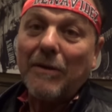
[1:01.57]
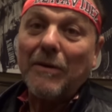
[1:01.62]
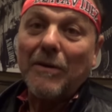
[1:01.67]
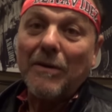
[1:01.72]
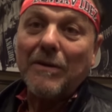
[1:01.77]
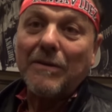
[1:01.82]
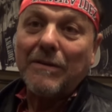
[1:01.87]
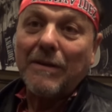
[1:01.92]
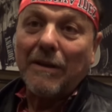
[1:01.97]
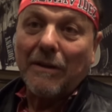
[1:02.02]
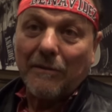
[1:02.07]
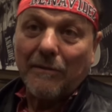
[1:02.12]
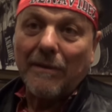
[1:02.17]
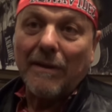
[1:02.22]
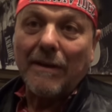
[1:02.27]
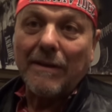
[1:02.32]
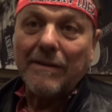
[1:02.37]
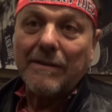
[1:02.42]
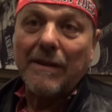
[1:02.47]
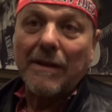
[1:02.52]
because it
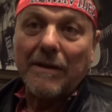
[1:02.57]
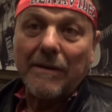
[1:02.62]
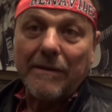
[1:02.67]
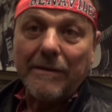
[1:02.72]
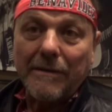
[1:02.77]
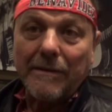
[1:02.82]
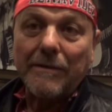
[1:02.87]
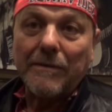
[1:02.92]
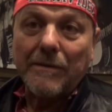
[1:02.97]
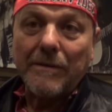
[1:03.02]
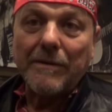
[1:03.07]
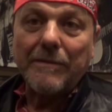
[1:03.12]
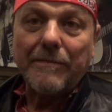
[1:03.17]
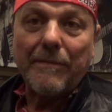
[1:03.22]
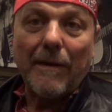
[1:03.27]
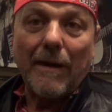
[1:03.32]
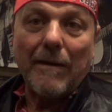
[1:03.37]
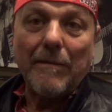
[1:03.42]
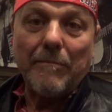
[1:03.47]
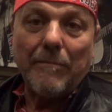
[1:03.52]
really is a good,
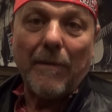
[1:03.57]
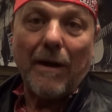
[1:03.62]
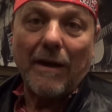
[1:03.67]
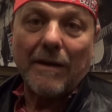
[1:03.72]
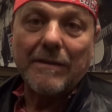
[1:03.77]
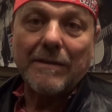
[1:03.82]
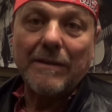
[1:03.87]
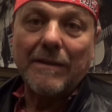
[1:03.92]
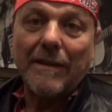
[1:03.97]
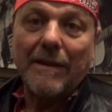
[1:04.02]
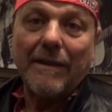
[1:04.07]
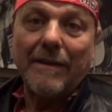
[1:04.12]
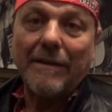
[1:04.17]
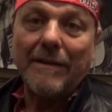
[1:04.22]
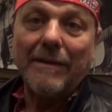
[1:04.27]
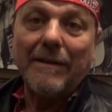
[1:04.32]
good boxer, and,